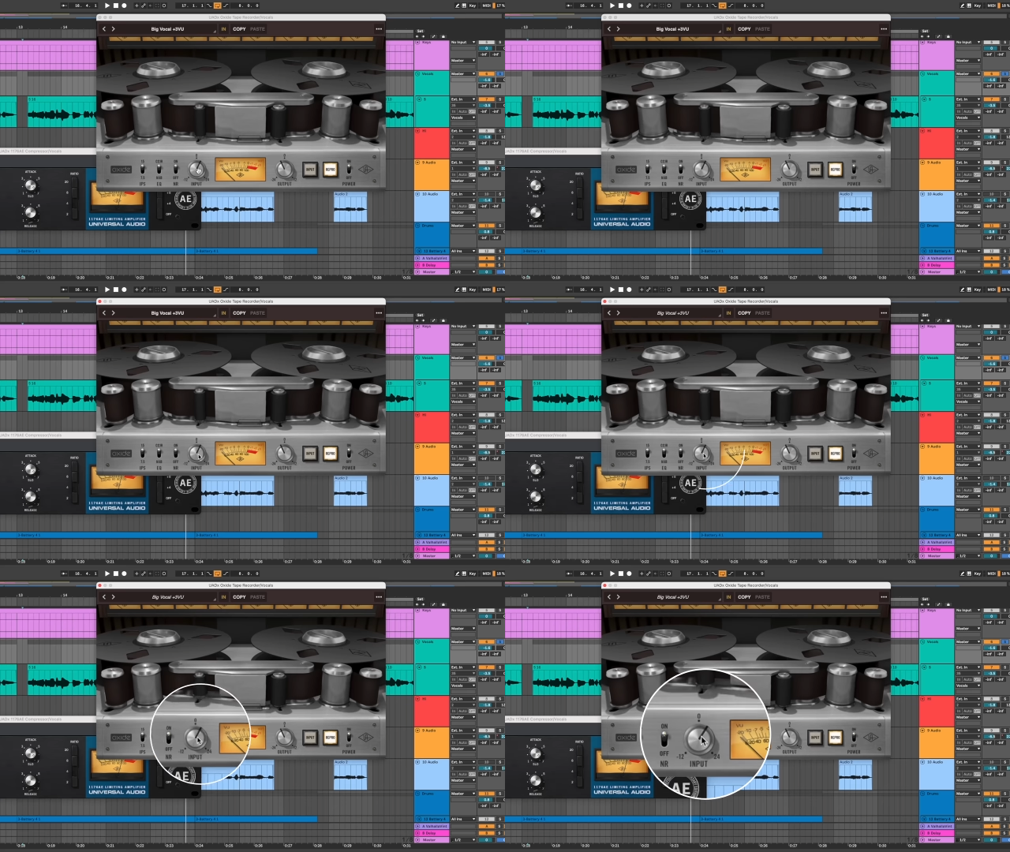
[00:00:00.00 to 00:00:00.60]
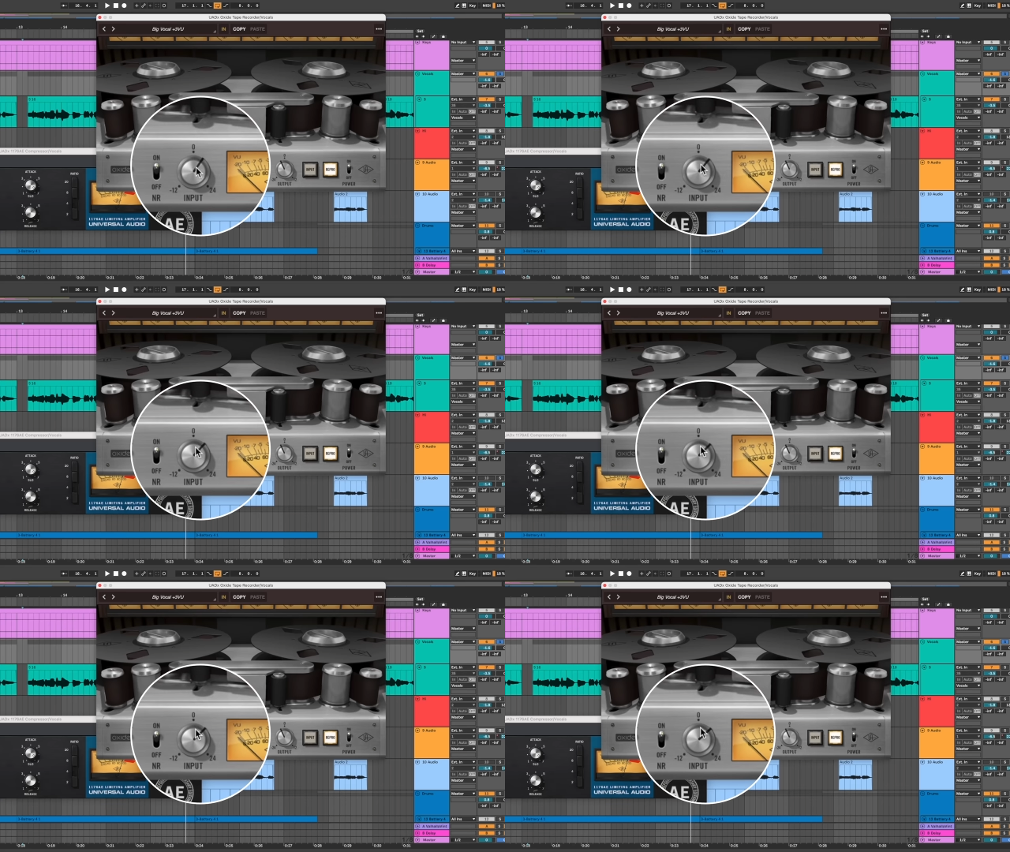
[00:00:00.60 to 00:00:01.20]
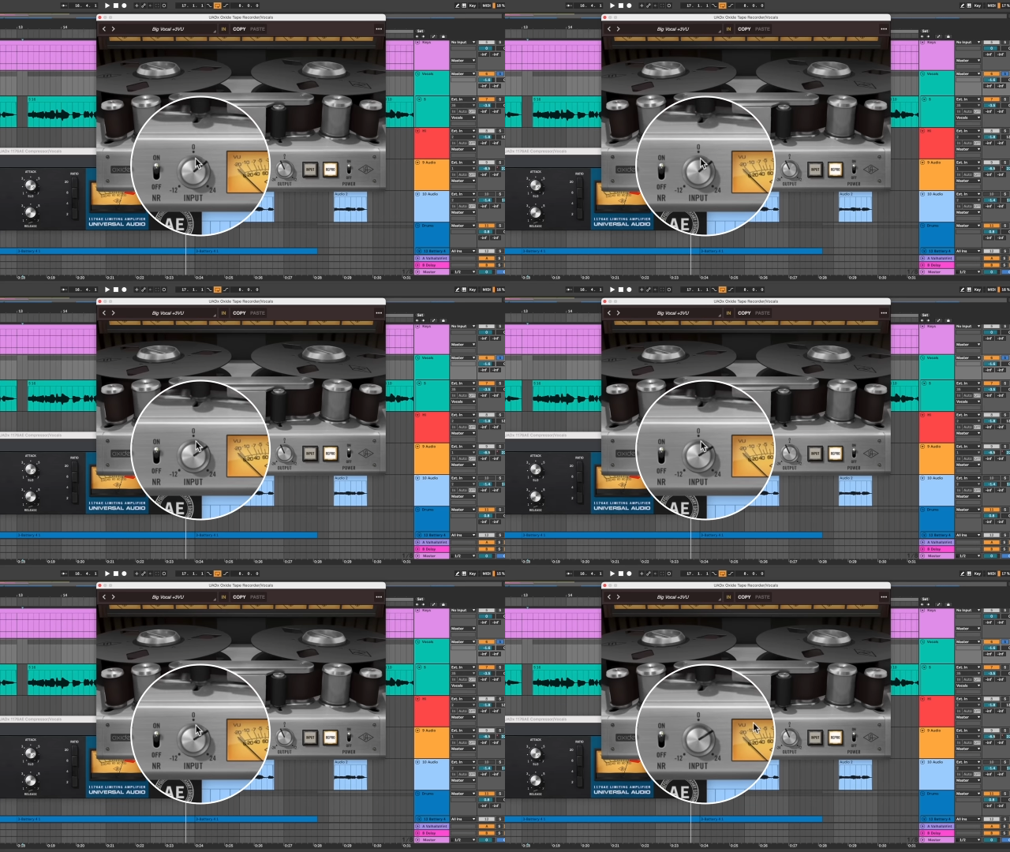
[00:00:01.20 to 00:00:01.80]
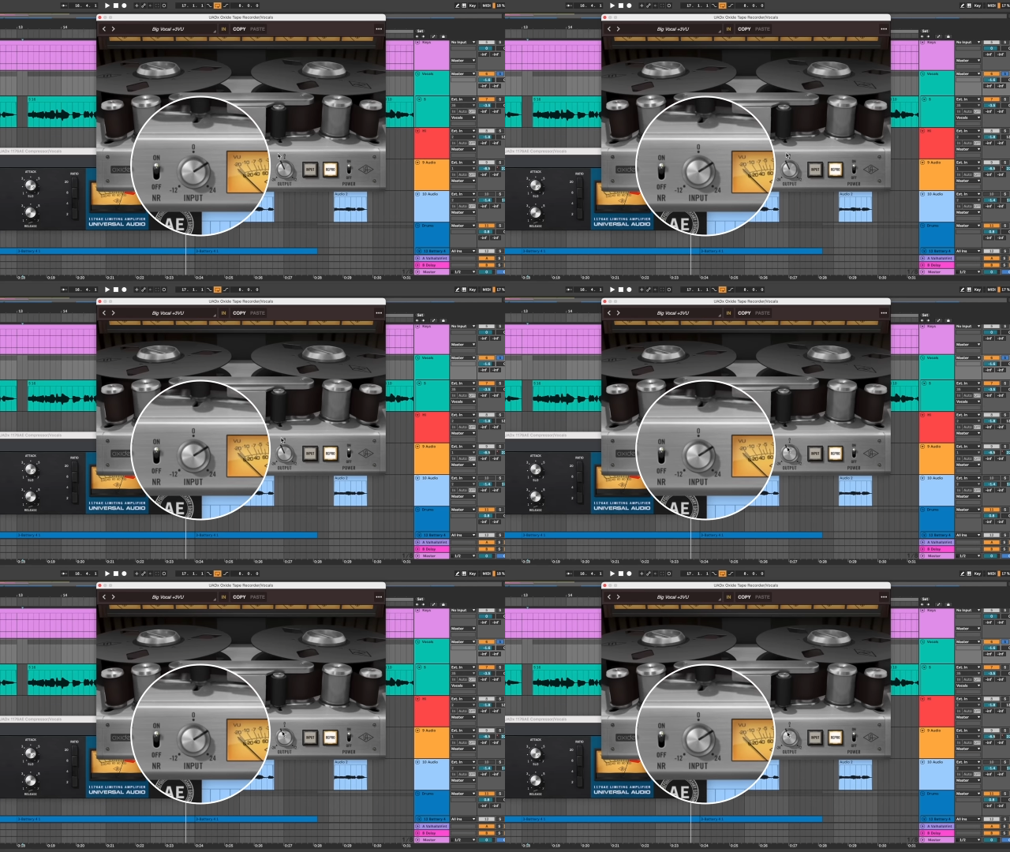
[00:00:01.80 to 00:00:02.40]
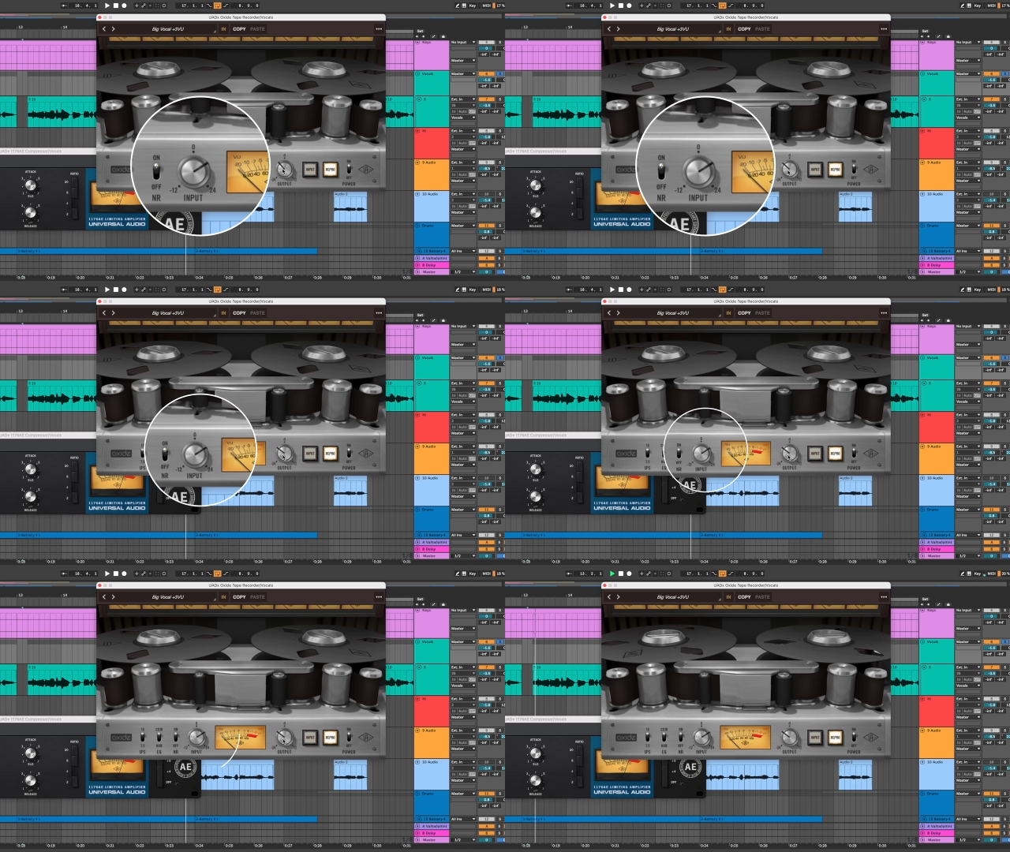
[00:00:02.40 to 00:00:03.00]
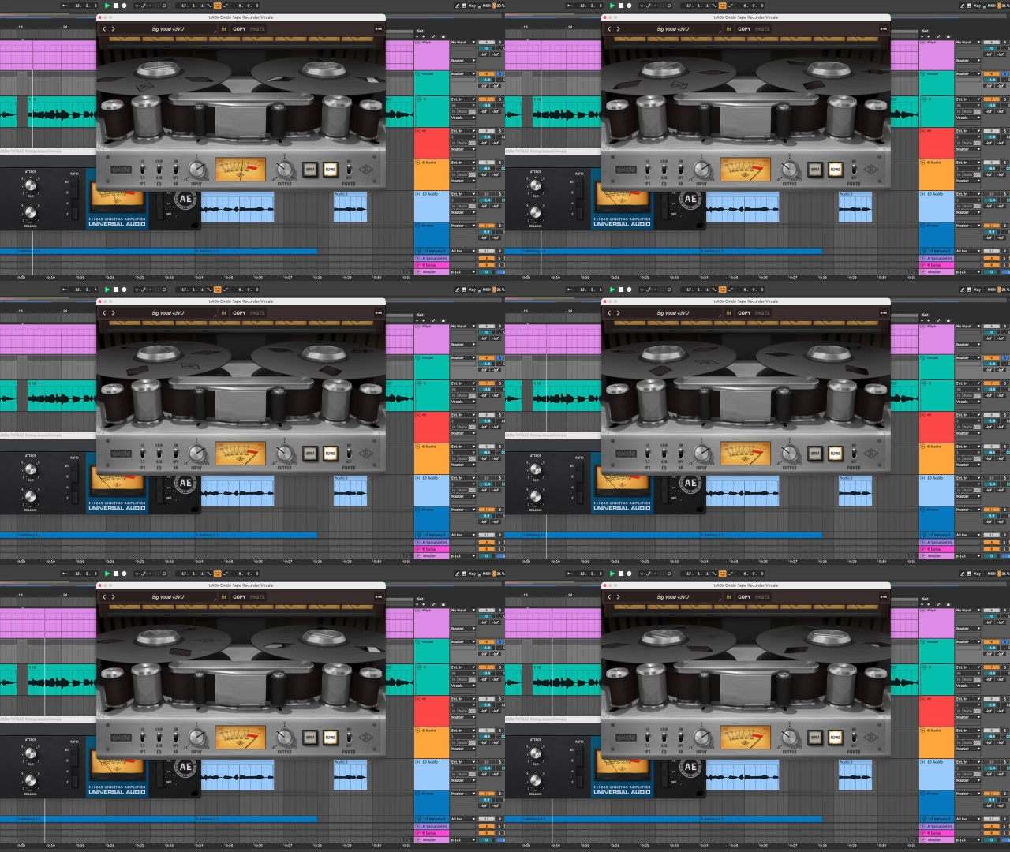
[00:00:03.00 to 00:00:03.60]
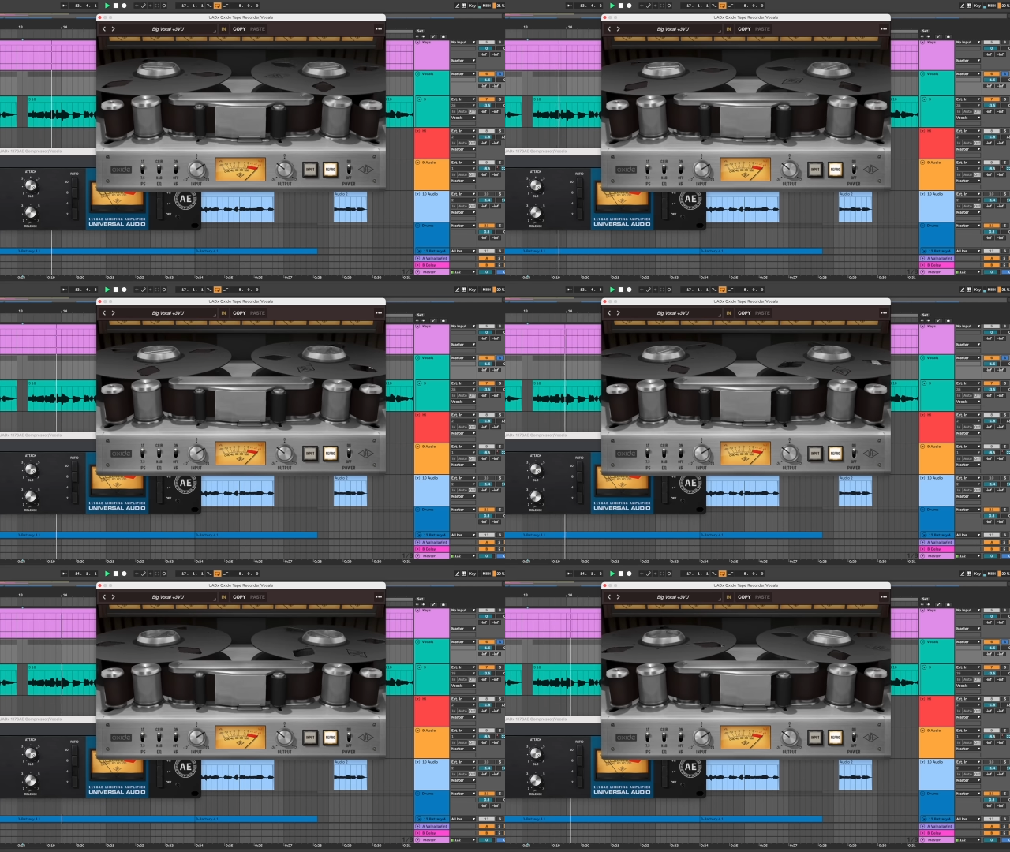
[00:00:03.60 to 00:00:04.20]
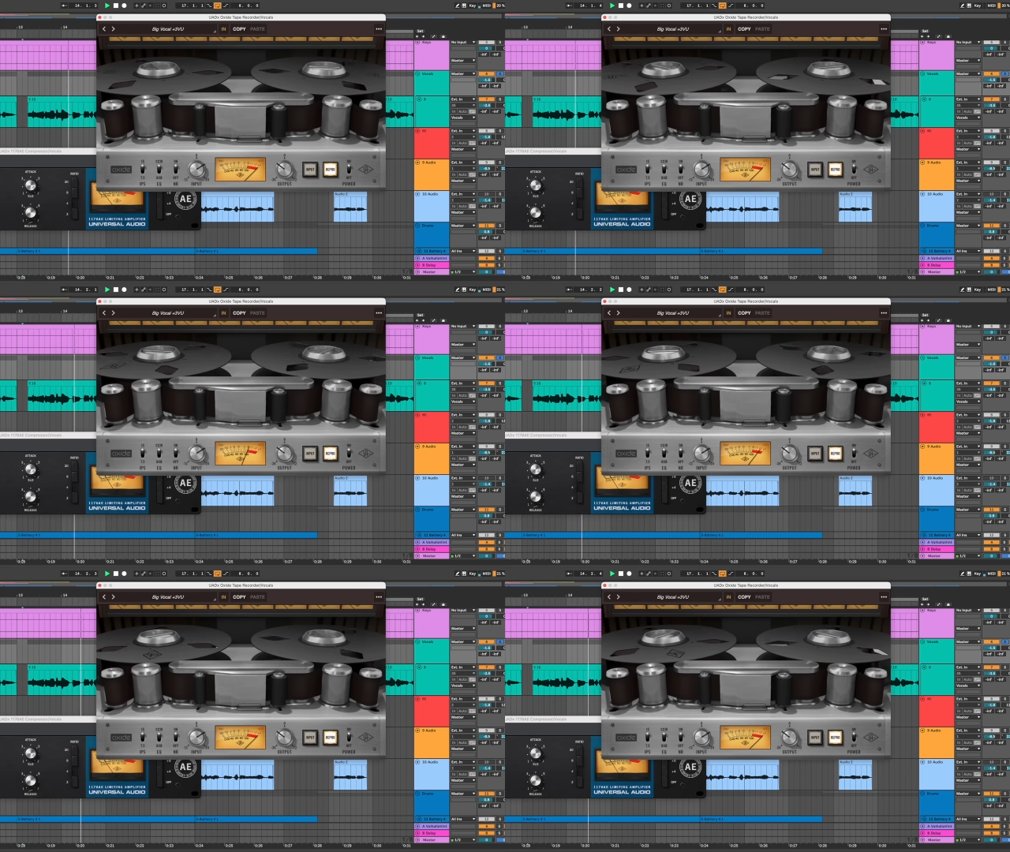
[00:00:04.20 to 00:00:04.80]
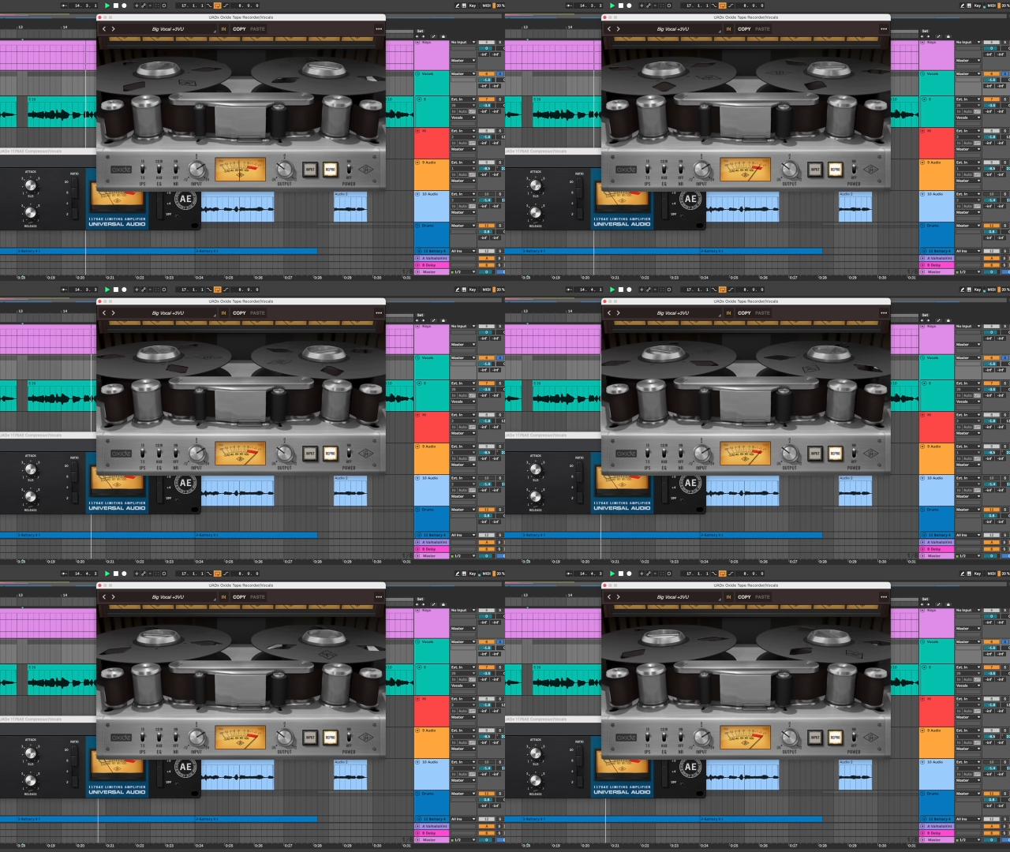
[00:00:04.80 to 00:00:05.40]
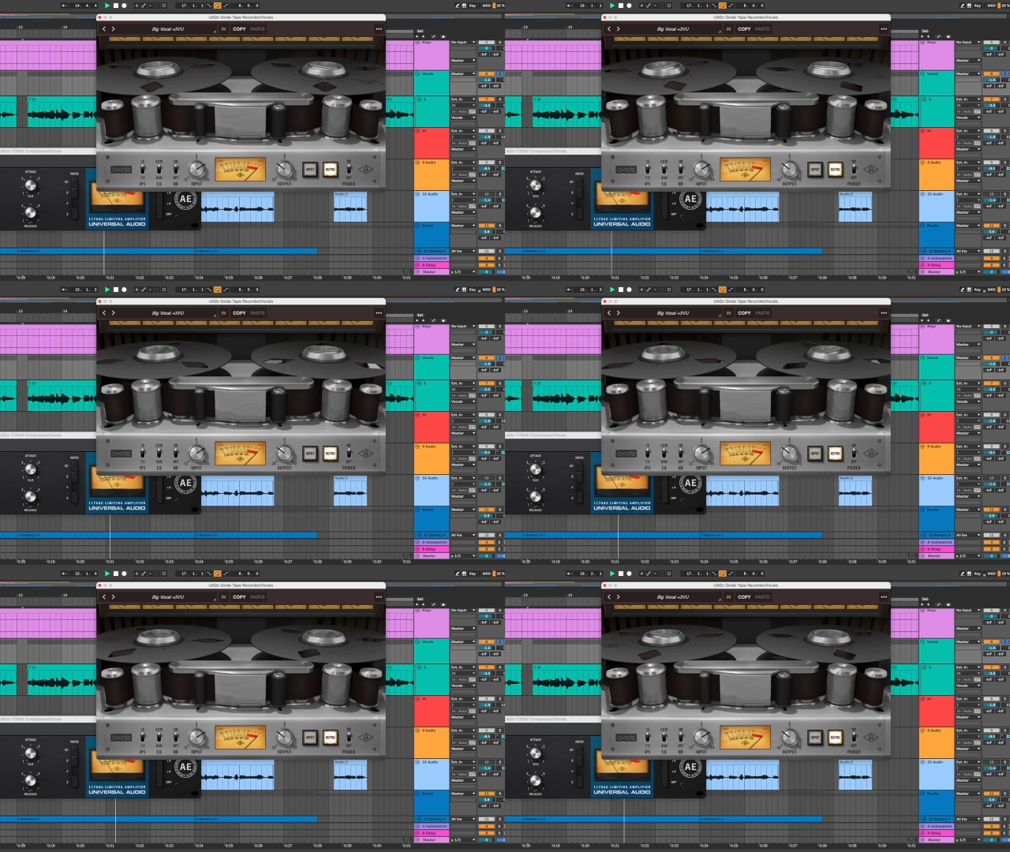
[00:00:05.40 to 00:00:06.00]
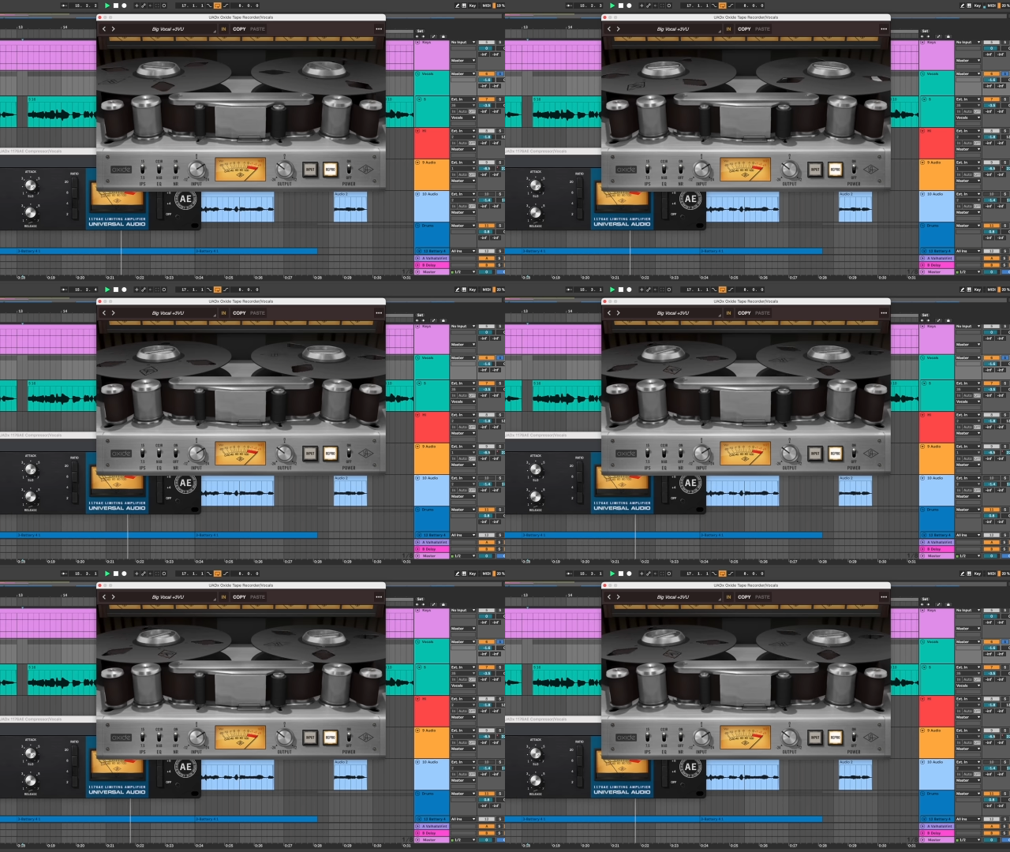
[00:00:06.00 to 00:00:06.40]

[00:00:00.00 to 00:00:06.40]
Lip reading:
Nobody's mouth can be seen.